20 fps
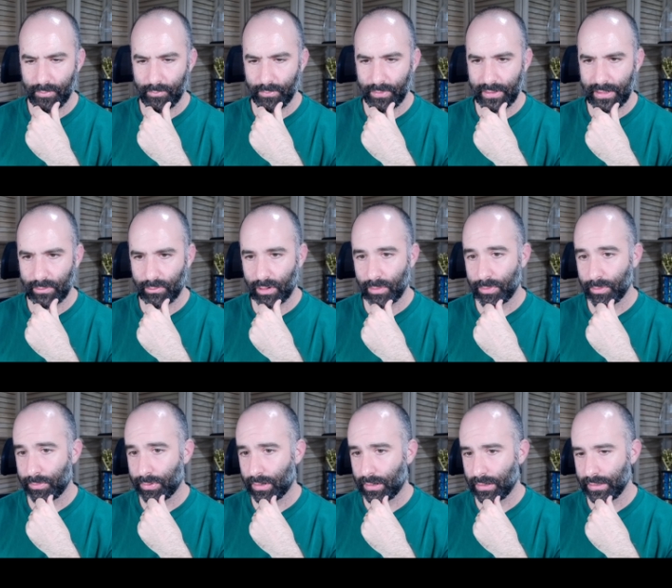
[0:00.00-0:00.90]
But now we're up a
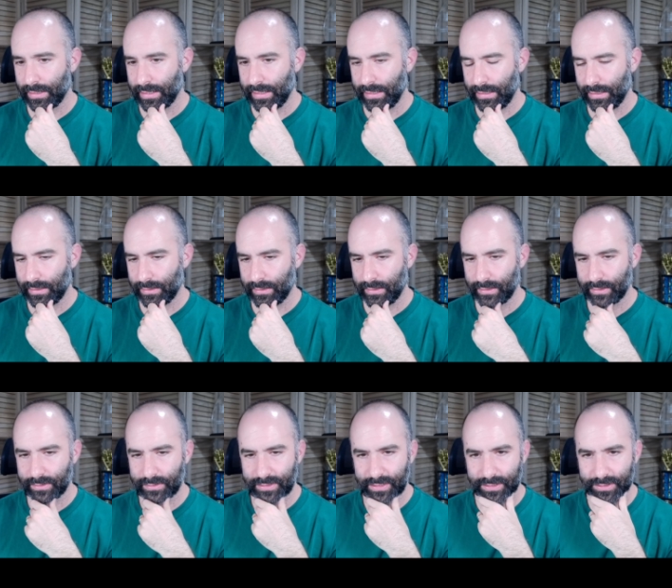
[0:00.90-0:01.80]
pawn and an
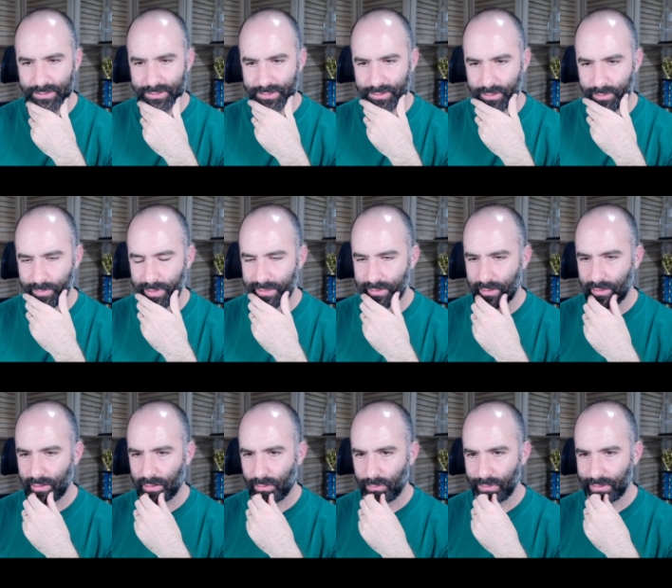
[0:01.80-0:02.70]
exchange. So
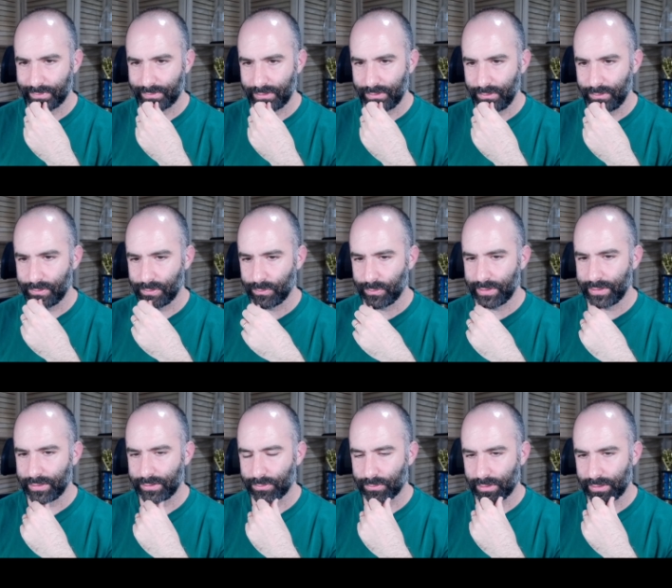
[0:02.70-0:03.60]
basically all we have to do to win
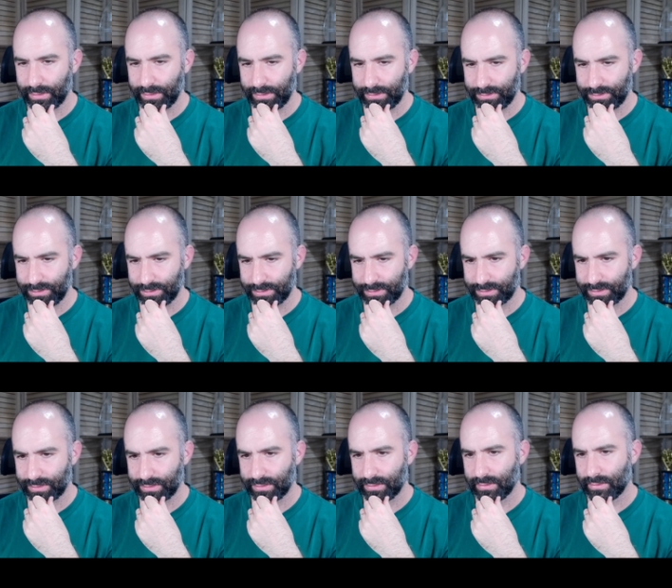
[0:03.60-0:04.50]
this one is
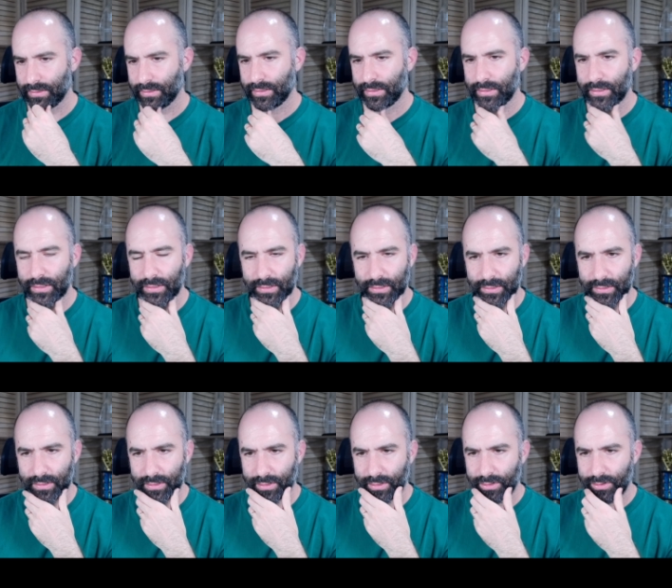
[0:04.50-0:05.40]
just
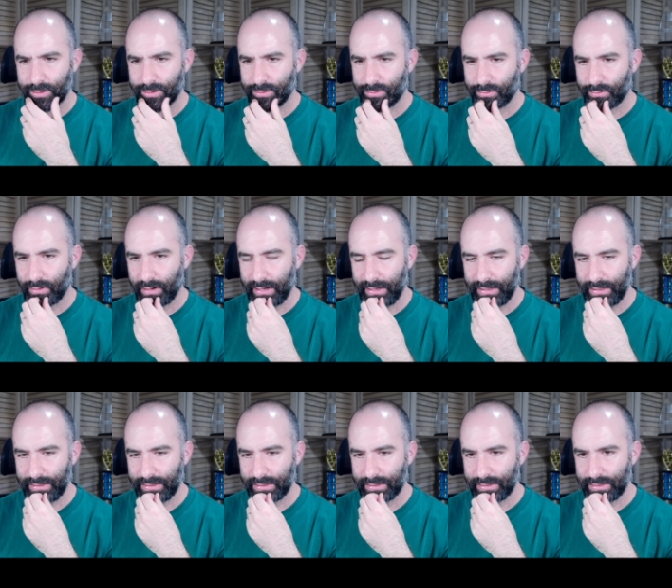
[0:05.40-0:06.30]

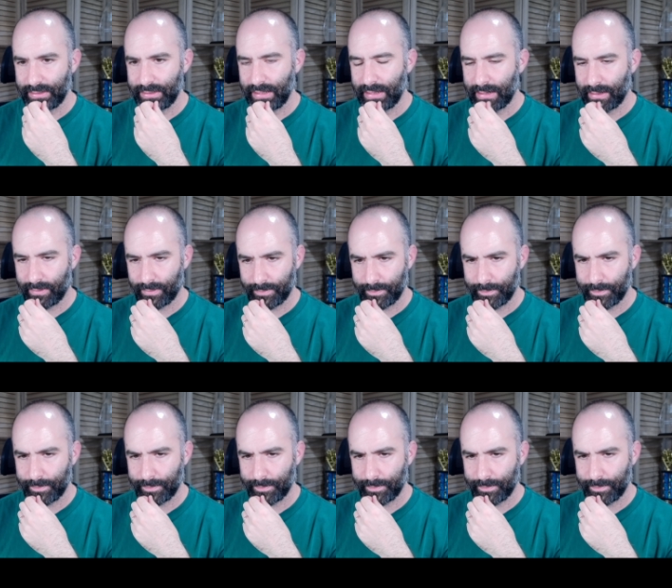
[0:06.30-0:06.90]
trade down.